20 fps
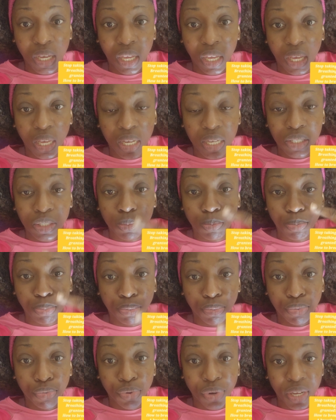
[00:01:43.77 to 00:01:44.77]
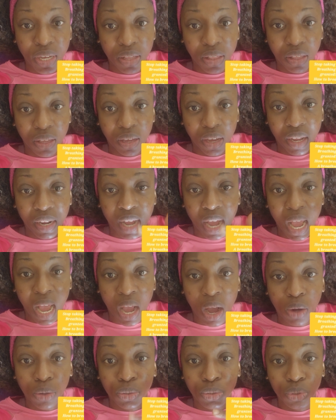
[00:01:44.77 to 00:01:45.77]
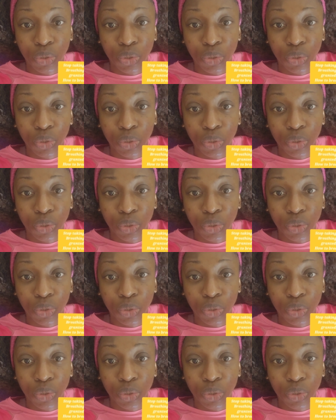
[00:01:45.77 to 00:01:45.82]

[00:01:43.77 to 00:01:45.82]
is breathing and how